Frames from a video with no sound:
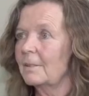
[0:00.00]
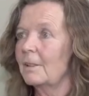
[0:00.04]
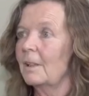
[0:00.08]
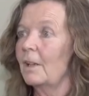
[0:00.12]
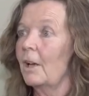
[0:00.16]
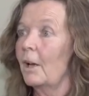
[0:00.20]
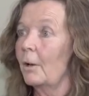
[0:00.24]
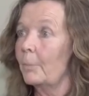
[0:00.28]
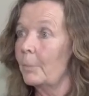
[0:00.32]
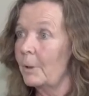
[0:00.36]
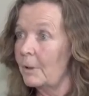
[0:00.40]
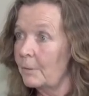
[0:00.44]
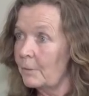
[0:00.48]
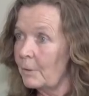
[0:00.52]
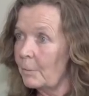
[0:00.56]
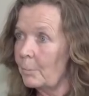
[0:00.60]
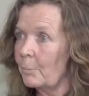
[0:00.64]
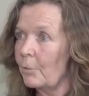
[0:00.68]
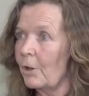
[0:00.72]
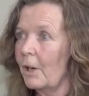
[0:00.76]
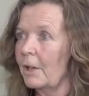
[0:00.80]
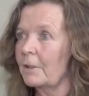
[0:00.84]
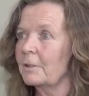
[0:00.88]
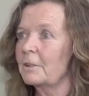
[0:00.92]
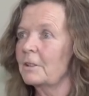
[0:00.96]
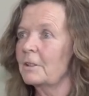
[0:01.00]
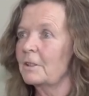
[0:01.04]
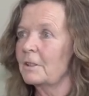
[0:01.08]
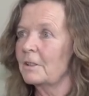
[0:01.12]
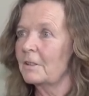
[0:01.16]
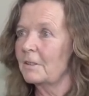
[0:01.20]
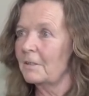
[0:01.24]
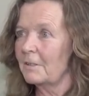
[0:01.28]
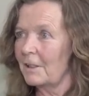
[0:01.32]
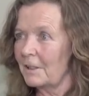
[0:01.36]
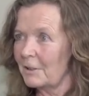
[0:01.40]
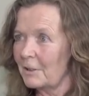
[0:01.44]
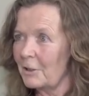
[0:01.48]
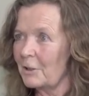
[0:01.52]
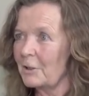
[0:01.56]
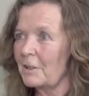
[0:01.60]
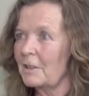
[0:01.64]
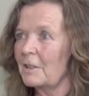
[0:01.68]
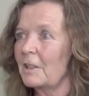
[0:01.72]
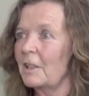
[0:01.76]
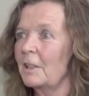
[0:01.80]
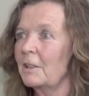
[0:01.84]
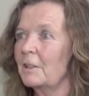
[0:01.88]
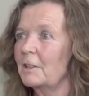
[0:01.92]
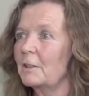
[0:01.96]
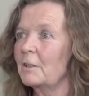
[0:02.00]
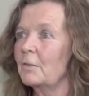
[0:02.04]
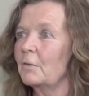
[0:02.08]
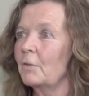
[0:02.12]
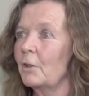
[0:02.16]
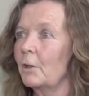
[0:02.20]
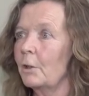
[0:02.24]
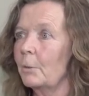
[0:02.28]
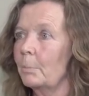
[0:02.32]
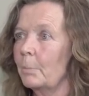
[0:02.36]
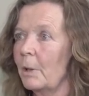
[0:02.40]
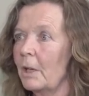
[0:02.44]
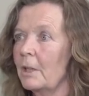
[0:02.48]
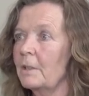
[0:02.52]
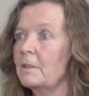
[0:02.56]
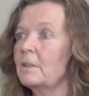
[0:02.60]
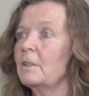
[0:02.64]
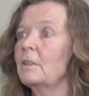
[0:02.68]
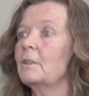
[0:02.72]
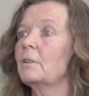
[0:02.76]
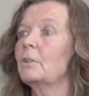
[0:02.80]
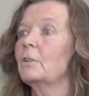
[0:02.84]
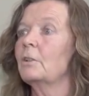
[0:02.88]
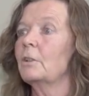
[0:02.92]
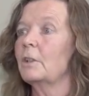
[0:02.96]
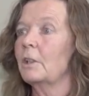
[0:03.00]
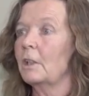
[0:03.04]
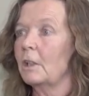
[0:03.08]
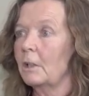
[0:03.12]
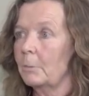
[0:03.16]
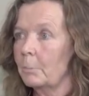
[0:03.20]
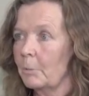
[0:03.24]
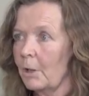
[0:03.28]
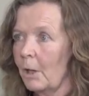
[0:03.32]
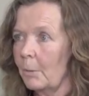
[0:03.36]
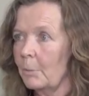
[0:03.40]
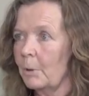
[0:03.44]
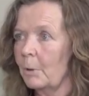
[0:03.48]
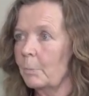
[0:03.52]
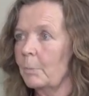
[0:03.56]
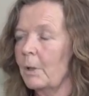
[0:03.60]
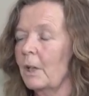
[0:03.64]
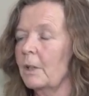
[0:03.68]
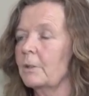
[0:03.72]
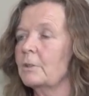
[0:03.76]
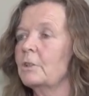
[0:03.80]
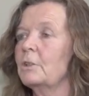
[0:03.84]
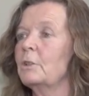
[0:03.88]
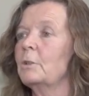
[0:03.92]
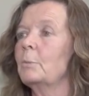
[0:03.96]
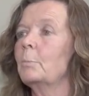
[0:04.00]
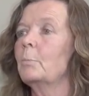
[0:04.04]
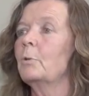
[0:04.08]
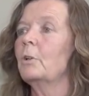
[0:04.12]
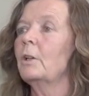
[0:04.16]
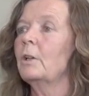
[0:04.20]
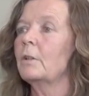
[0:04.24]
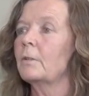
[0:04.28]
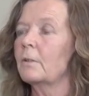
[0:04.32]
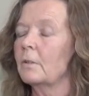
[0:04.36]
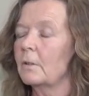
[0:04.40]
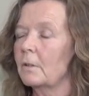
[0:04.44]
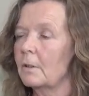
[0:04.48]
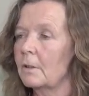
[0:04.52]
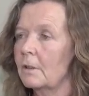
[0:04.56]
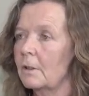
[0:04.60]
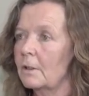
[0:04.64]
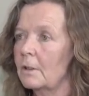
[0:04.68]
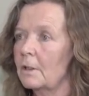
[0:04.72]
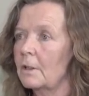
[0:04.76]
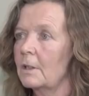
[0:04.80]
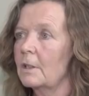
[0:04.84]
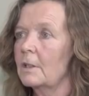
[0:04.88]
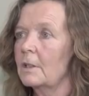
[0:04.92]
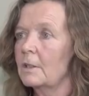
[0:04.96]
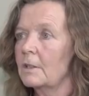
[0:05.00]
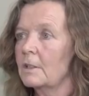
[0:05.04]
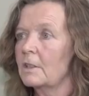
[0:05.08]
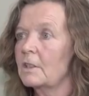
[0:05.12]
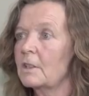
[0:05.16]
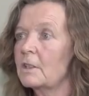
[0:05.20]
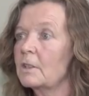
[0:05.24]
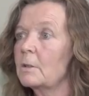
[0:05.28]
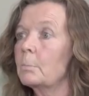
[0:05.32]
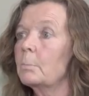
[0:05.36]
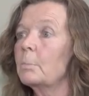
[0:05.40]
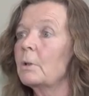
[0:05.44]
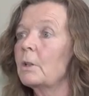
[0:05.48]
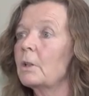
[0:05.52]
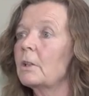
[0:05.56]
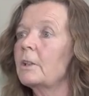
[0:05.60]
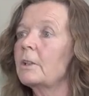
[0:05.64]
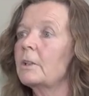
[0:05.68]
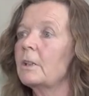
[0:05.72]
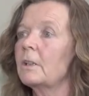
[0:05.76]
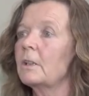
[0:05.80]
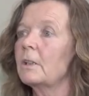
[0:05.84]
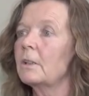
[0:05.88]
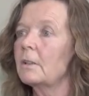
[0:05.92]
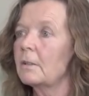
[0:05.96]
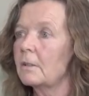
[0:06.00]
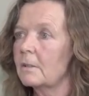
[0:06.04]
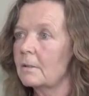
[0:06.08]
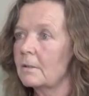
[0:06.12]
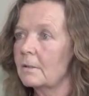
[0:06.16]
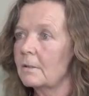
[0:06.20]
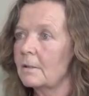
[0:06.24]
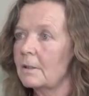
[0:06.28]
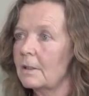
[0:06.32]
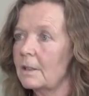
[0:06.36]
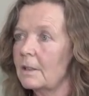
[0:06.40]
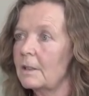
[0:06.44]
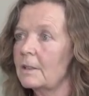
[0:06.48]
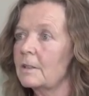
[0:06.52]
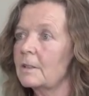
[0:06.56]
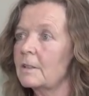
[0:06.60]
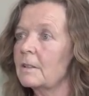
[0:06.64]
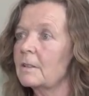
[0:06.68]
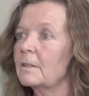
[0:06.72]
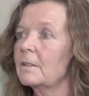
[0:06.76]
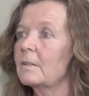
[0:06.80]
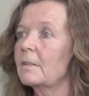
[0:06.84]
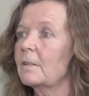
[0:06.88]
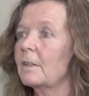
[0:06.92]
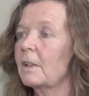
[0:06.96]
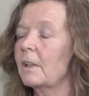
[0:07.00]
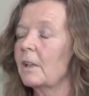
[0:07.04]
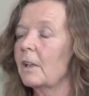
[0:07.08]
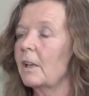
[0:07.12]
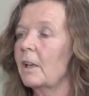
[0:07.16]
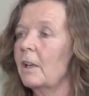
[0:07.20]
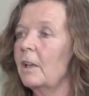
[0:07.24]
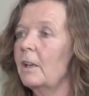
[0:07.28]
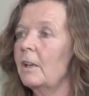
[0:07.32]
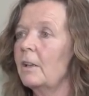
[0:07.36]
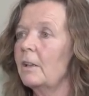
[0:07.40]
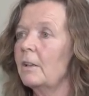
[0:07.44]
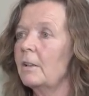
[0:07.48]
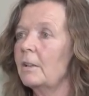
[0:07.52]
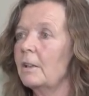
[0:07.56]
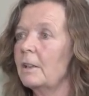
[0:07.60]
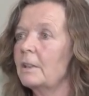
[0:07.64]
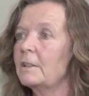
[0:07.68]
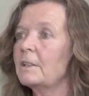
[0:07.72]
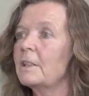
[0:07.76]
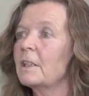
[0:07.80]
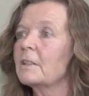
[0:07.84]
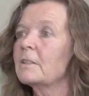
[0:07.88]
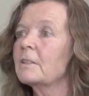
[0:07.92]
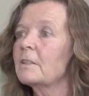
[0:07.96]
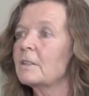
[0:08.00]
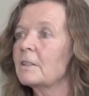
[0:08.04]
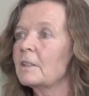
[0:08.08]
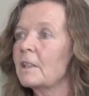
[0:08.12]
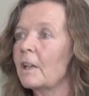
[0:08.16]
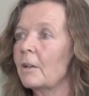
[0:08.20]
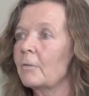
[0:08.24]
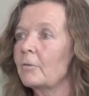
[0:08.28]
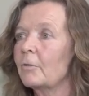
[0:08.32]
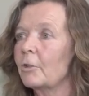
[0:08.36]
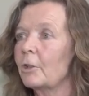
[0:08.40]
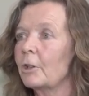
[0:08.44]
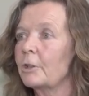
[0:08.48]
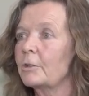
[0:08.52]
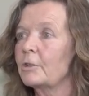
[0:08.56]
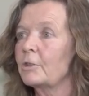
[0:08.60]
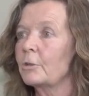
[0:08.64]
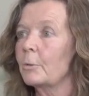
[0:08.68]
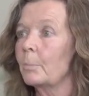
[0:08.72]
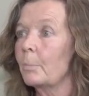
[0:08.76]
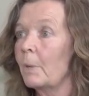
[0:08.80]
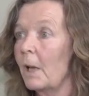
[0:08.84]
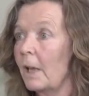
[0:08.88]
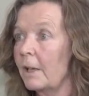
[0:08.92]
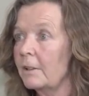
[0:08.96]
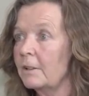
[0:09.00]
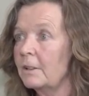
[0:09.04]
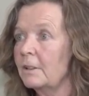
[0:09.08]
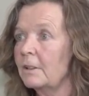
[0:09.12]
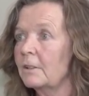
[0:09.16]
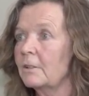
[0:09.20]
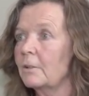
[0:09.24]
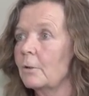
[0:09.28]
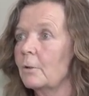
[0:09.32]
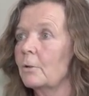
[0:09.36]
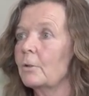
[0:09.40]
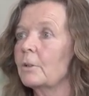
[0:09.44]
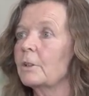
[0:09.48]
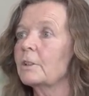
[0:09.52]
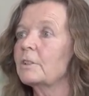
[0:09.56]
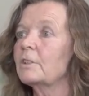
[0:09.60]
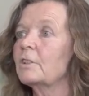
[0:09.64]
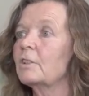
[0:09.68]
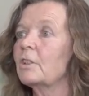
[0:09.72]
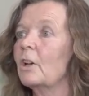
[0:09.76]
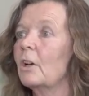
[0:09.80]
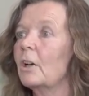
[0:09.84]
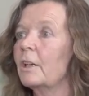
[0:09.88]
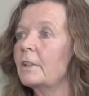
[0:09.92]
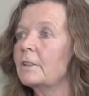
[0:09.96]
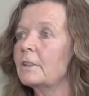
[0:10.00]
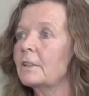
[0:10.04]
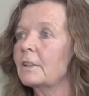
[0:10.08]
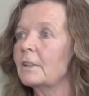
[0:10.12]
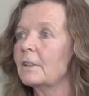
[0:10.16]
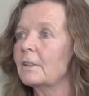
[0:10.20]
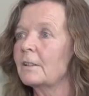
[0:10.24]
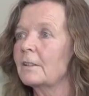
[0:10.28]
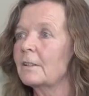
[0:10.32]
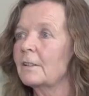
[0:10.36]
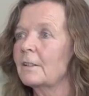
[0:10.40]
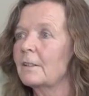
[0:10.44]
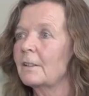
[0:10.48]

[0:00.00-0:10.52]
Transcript: I mean, the practice, as I said, is very basic. You keep coming back to your breath. Stability is the key. It doesn't sound very dramatic or exciting.